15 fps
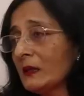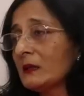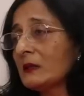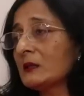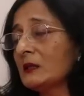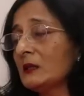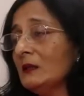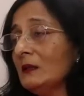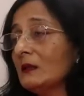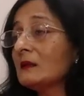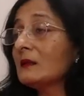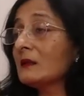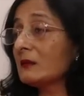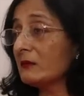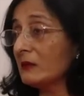energy,
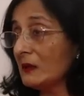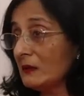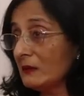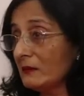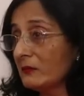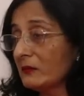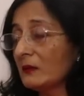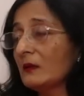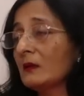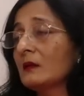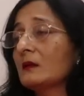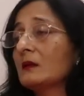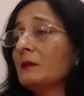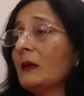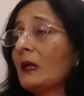industries,
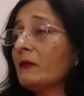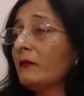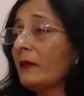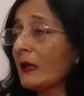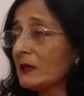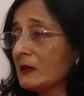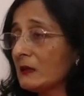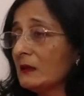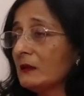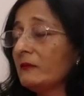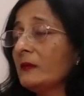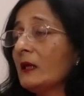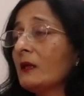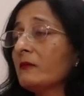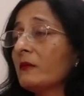the manufacturing,
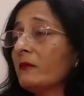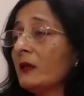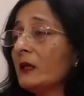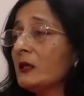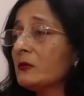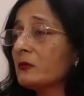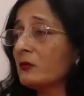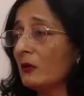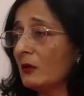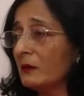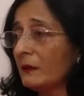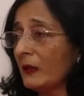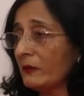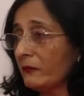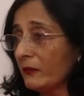we have a very
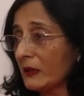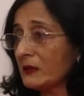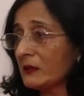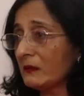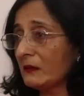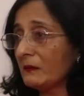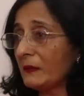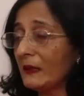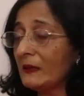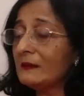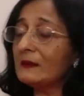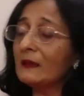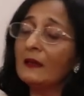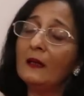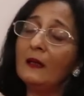strong manufacturing
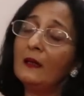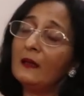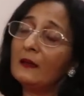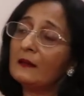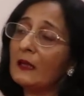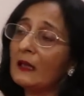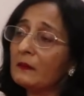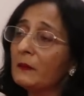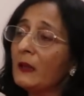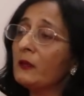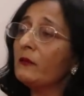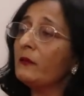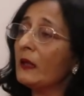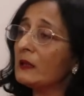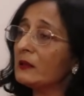base. That
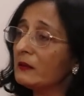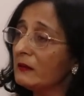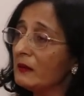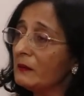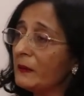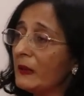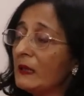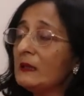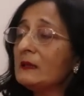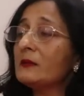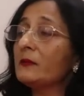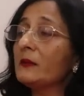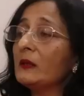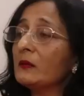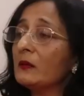manufacturing
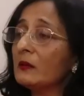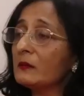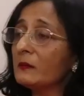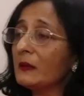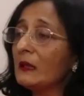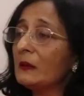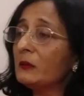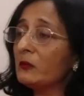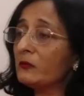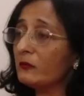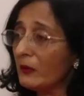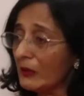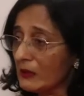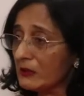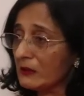base will not be able to
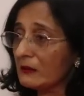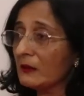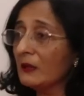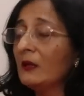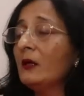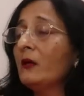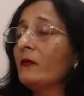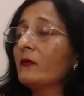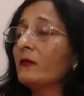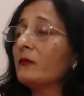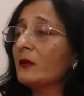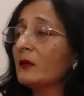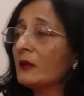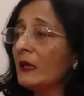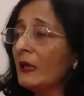function. So
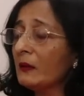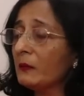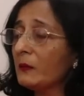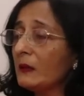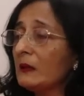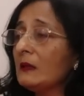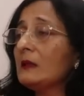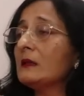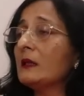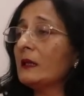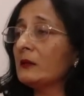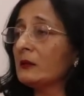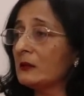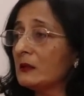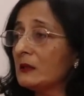for that we need
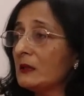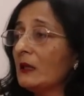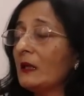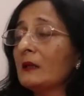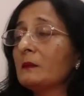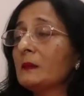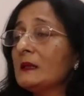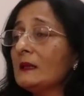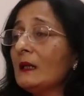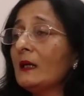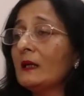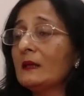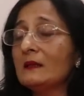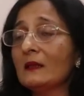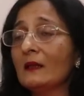energy. And
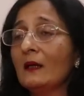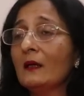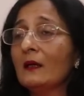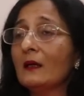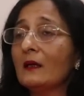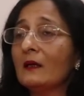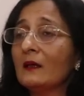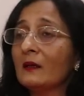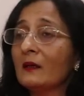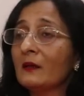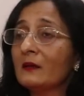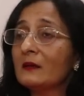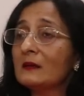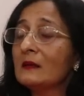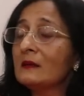besides,
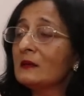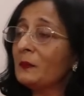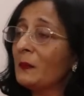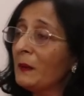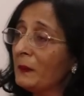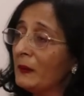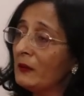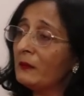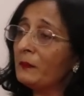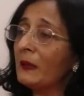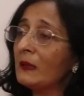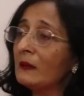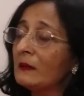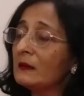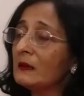since people of
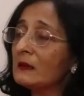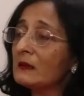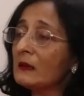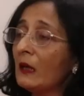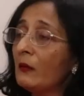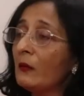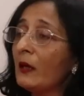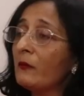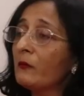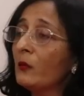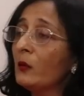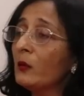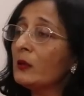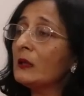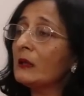Bangladesh now have
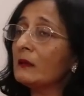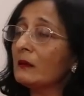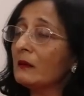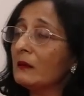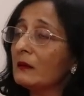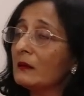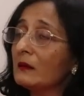more than,